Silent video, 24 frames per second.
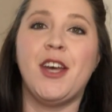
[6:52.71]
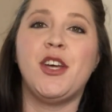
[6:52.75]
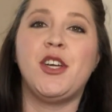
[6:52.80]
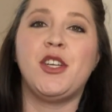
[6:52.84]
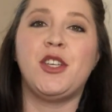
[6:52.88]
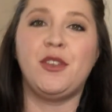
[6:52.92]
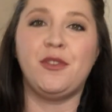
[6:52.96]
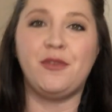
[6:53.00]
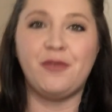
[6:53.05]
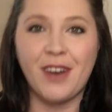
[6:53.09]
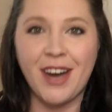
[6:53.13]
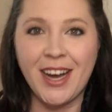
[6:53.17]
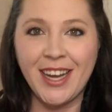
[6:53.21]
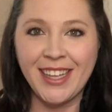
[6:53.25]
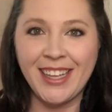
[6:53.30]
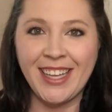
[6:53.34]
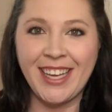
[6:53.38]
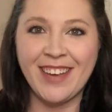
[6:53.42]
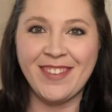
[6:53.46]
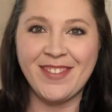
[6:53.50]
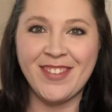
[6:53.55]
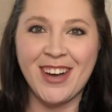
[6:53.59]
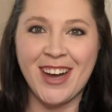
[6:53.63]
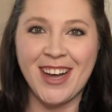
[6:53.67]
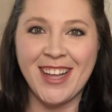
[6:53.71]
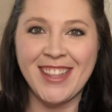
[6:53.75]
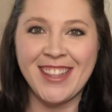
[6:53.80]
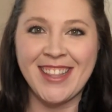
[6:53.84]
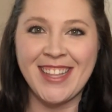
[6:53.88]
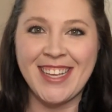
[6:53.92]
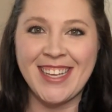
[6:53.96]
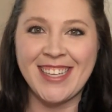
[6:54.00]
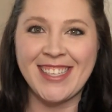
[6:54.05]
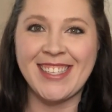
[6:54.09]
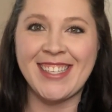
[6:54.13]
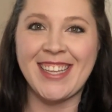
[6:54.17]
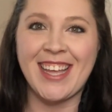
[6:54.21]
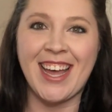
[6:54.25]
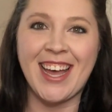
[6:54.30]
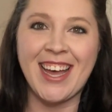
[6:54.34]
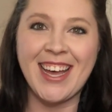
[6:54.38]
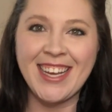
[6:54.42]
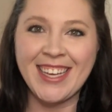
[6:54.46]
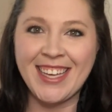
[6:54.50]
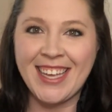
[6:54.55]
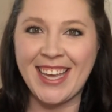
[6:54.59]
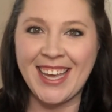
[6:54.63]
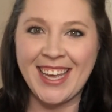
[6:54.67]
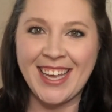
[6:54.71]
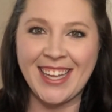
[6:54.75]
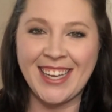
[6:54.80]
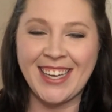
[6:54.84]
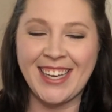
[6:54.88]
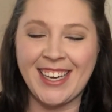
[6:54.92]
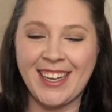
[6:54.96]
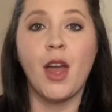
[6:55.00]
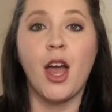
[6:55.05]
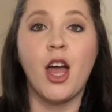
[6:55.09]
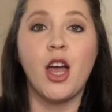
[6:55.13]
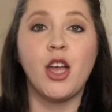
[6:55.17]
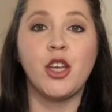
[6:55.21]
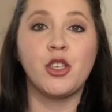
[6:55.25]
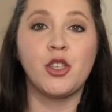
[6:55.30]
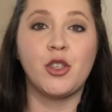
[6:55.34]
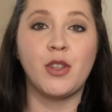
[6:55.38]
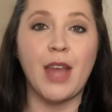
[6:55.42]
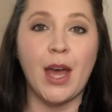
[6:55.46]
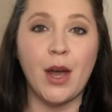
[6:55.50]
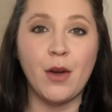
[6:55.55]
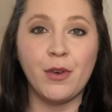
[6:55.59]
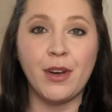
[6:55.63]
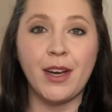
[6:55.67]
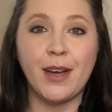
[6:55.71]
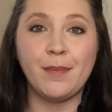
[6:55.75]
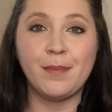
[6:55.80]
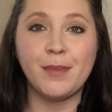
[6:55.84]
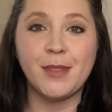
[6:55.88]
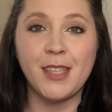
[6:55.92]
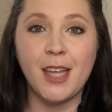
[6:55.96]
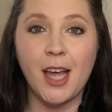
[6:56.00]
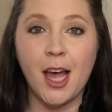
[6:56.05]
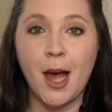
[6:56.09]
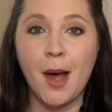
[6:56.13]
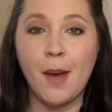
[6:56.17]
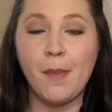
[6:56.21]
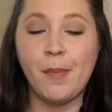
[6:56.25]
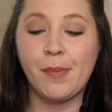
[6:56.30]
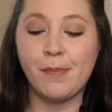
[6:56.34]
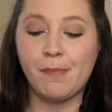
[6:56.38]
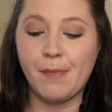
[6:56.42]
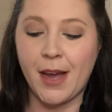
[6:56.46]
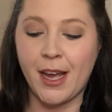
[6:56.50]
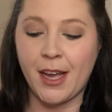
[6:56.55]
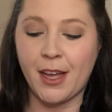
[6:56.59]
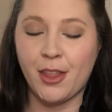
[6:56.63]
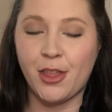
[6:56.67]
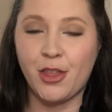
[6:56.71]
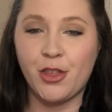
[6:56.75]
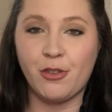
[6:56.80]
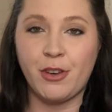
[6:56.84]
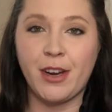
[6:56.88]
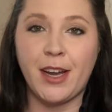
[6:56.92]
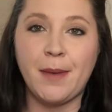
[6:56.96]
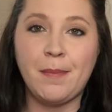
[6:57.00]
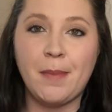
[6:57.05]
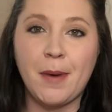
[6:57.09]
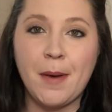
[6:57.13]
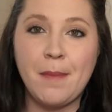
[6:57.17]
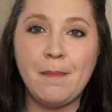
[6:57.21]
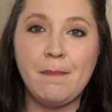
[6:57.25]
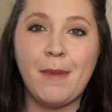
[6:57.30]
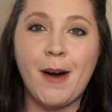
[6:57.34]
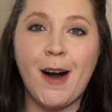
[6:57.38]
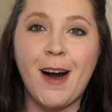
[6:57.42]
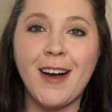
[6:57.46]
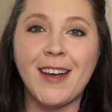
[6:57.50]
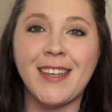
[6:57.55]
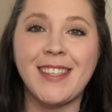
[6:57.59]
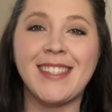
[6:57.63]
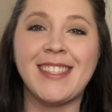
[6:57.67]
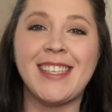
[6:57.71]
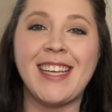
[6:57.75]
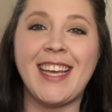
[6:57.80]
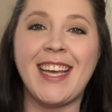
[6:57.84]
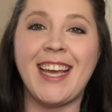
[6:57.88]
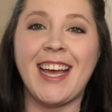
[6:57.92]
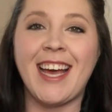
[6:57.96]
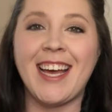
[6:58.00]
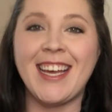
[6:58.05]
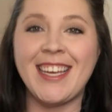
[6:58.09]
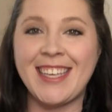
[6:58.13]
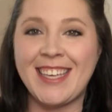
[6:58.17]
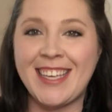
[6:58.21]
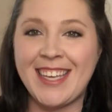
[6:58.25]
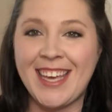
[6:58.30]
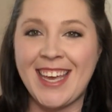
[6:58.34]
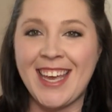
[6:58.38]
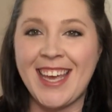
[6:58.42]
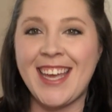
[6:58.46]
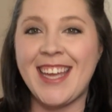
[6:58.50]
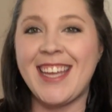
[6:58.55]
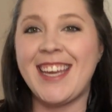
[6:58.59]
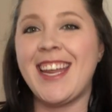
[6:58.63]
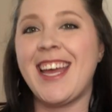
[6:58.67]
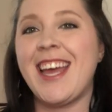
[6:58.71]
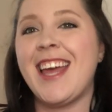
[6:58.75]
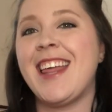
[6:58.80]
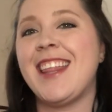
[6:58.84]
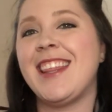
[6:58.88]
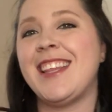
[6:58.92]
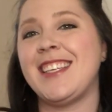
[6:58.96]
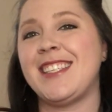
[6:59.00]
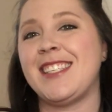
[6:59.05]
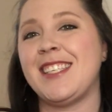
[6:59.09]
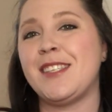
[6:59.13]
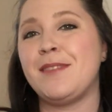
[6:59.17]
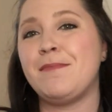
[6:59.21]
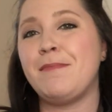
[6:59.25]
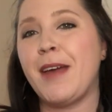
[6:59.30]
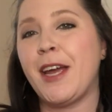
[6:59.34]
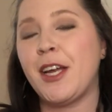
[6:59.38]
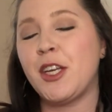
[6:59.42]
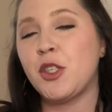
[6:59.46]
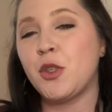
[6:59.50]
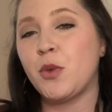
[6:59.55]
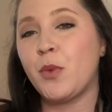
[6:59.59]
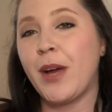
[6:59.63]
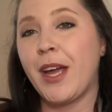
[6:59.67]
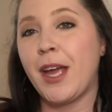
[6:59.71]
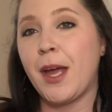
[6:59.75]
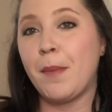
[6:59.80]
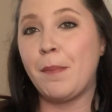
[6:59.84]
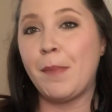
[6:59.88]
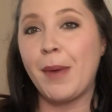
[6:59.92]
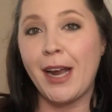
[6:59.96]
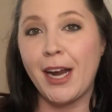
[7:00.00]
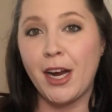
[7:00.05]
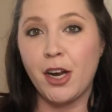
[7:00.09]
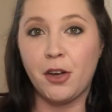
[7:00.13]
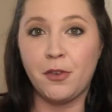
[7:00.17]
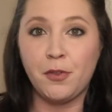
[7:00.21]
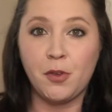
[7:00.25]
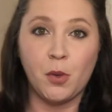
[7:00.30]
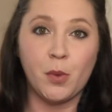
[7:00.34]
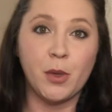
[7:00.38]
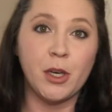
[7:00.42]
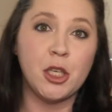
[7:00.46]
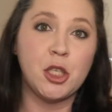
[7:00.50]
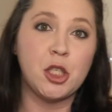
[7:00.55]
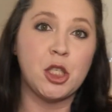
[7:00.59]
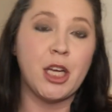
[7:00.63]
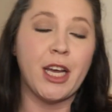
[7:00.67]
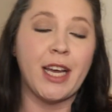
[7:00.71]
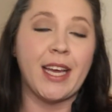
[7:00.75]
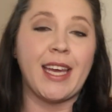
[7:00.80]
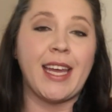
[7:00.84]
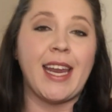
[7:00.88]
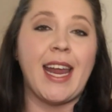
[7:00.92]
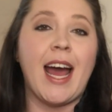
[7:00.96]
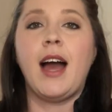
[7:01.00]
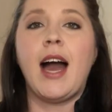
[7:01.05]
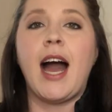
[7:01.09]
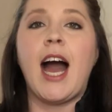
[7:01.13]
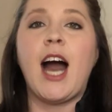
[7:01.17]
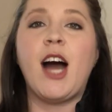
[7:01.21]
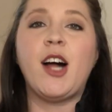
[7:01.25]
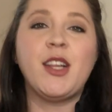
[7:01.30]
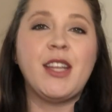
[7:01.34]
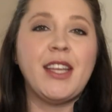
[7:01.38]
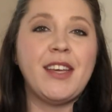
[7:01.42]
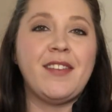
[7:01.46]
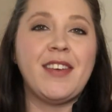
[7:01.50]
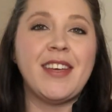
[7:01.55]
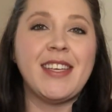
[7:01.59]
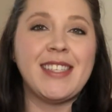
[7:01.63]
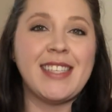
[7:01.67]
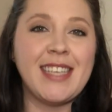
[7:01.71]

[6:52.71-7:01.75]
to finally have gotten this again. So that wraps up my ThredUP unboxing. Again, this is Major Weight Apparel if you want to check it out. I'll leave his